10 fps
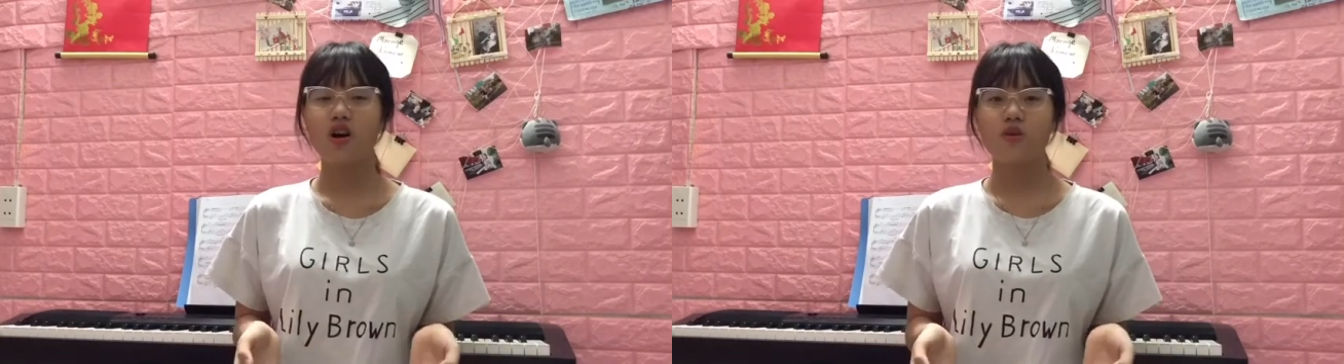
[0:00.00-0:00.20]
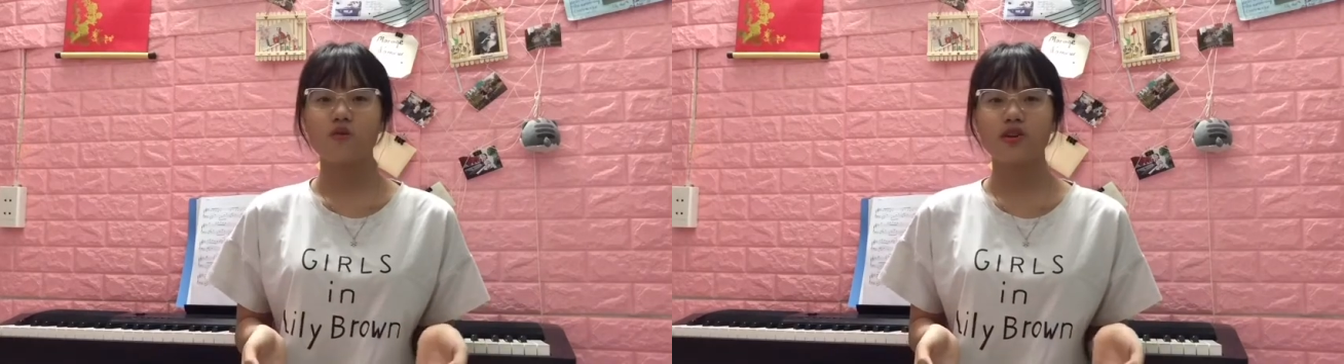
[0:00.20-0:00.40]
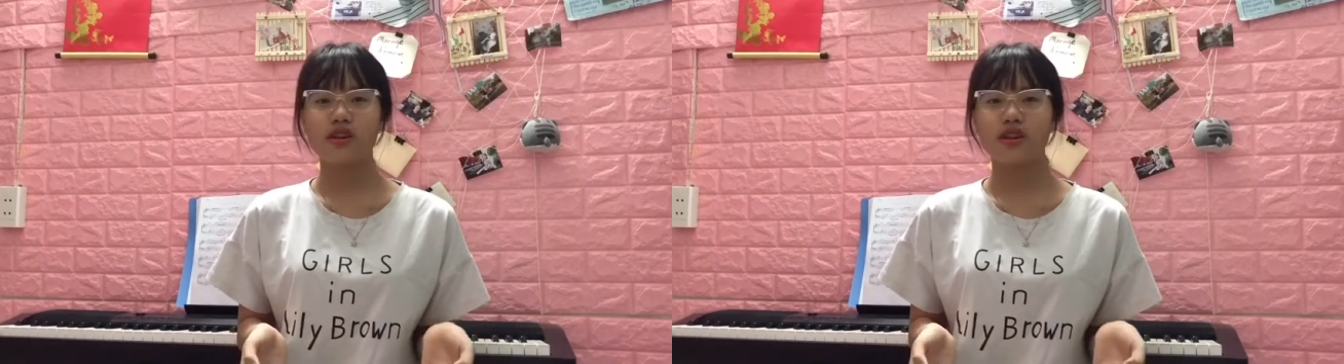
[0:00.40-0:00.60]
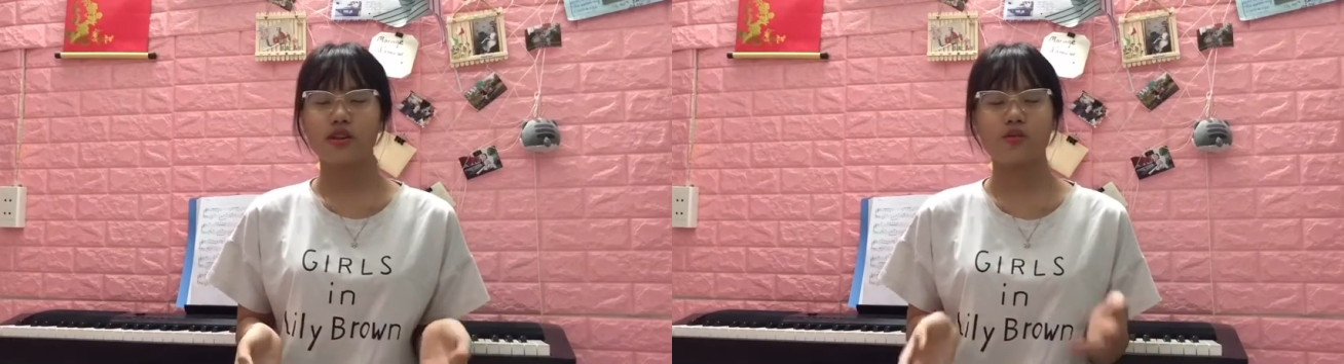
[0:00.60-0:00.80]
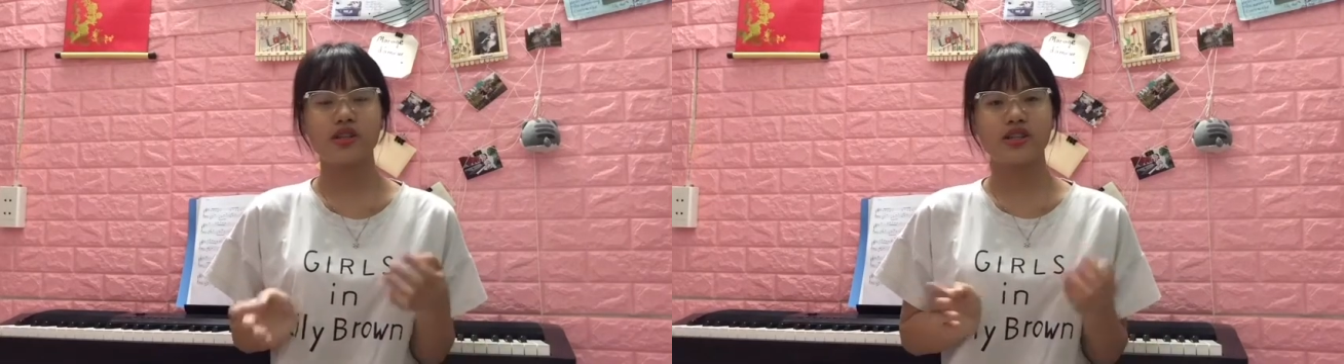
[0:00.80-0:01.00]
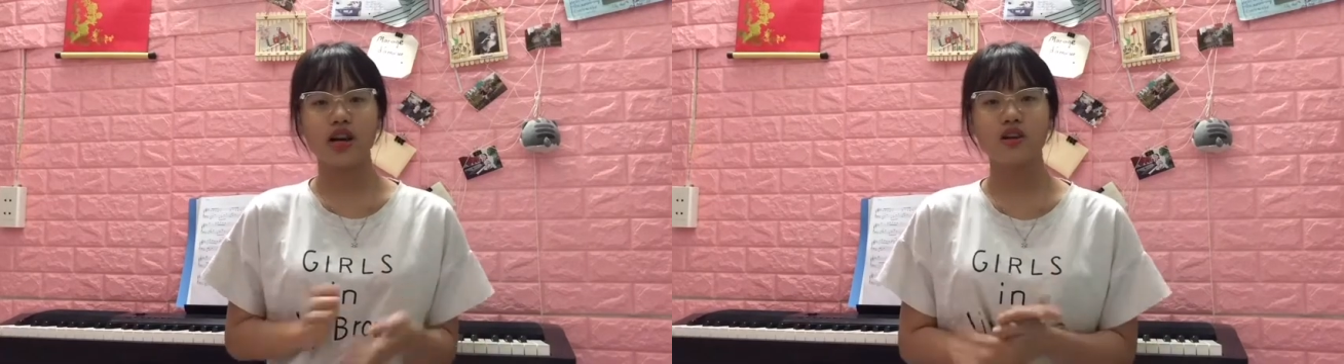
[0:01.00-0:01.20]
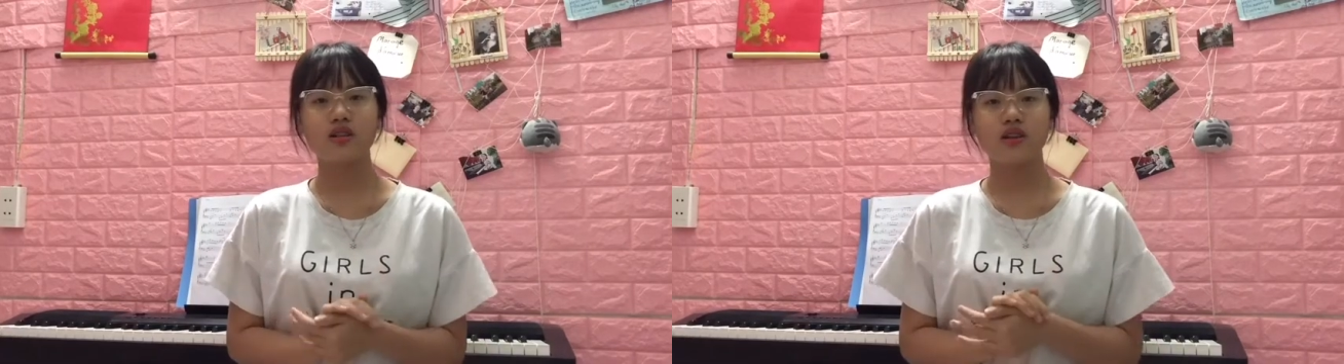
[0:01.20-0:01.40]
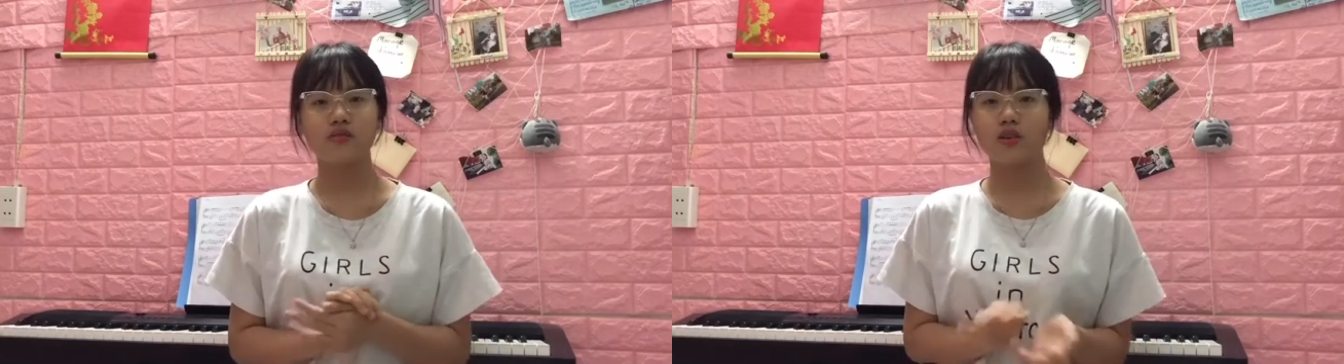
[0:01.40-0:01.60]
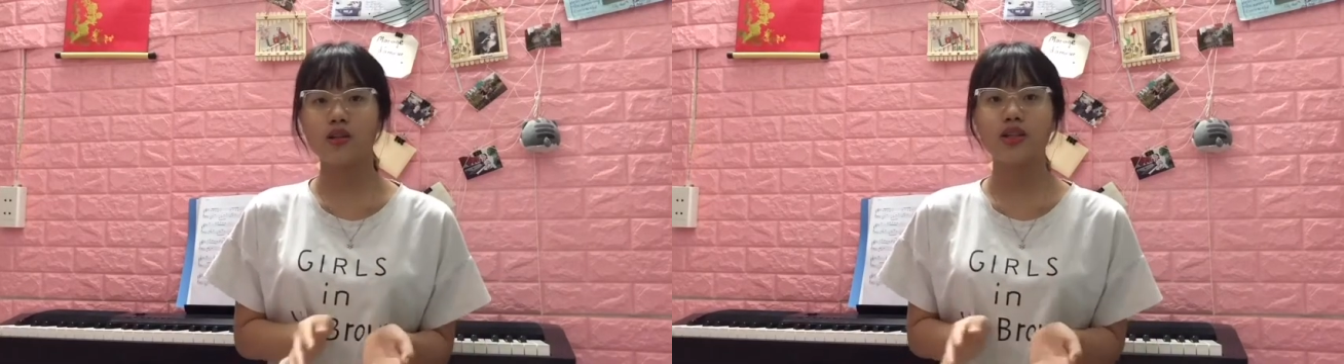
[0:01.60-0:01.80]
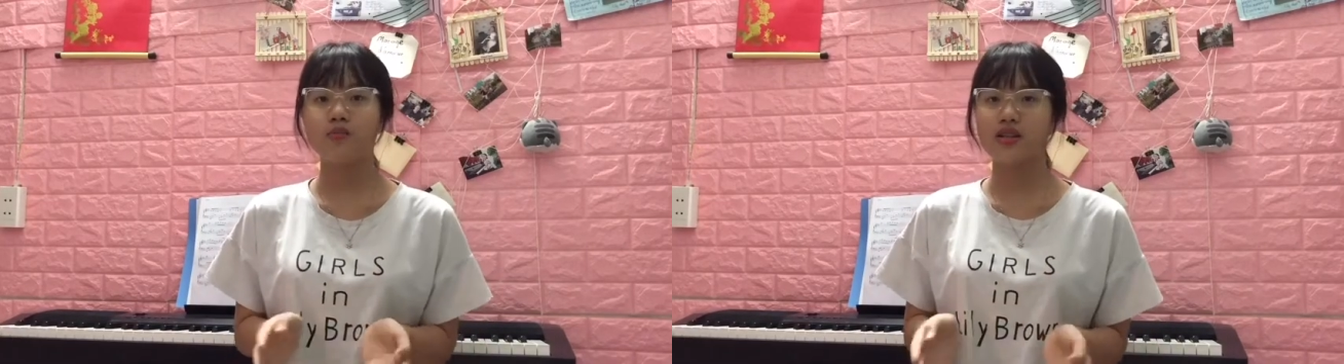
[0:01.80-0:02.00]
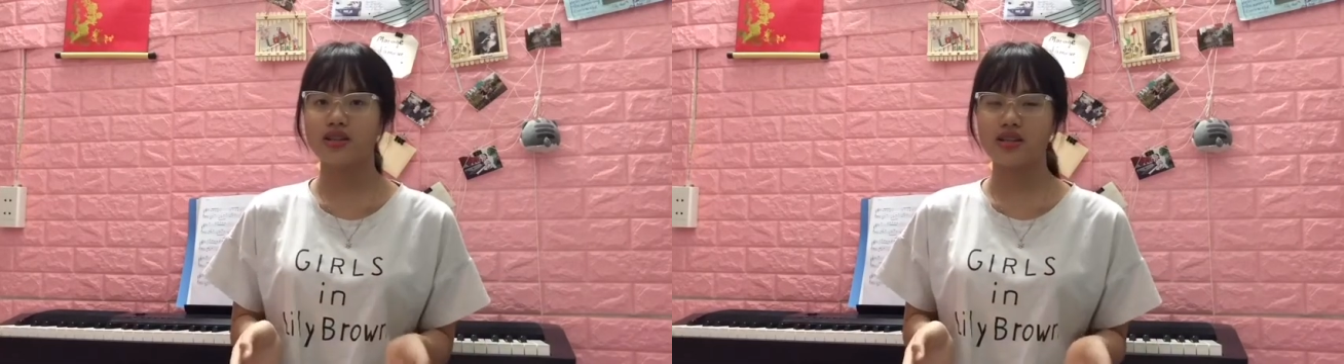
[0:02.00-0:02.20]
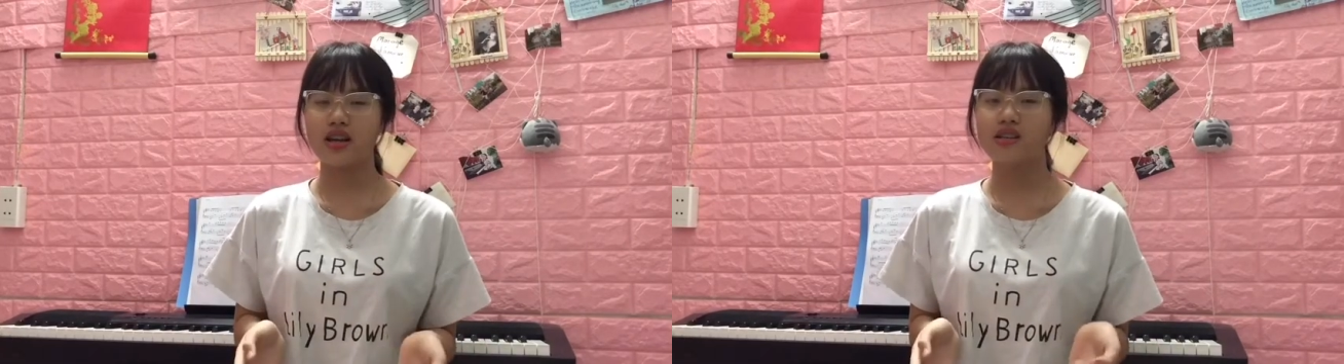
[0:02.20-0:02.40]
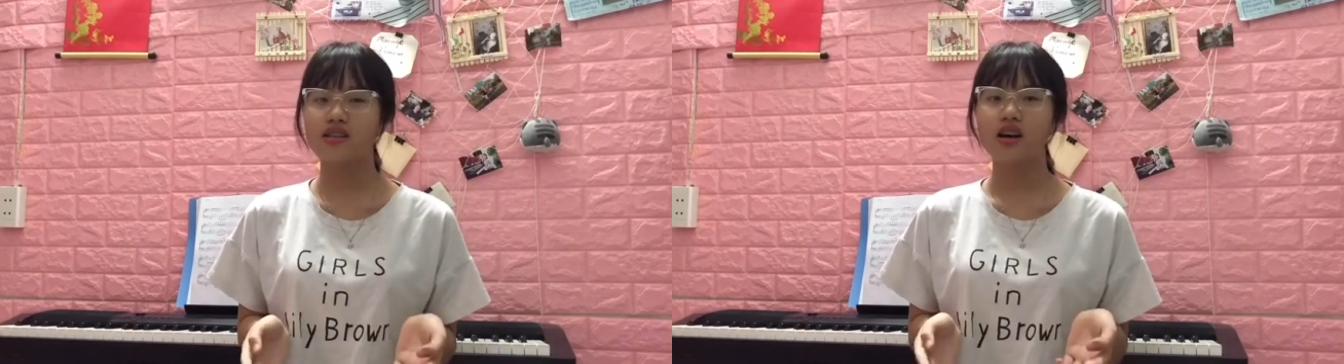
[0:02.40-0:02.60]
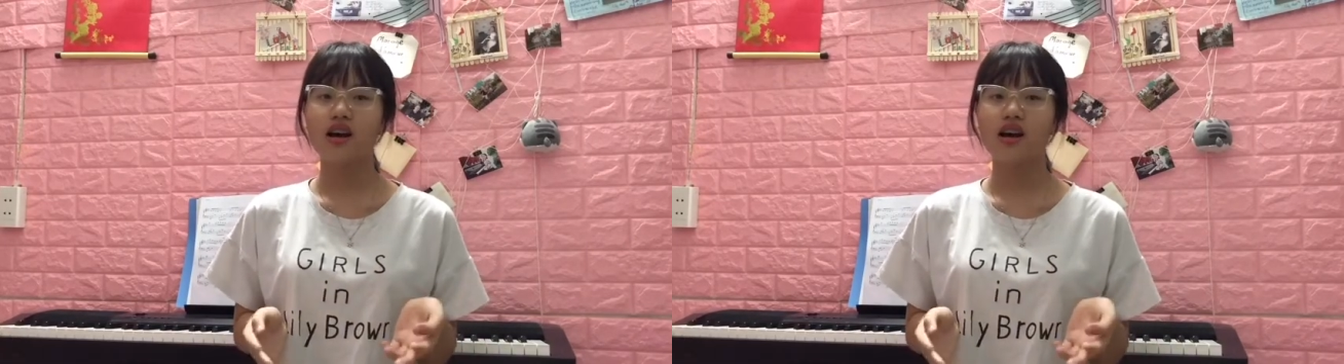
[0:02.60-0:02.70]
with the results of 40%,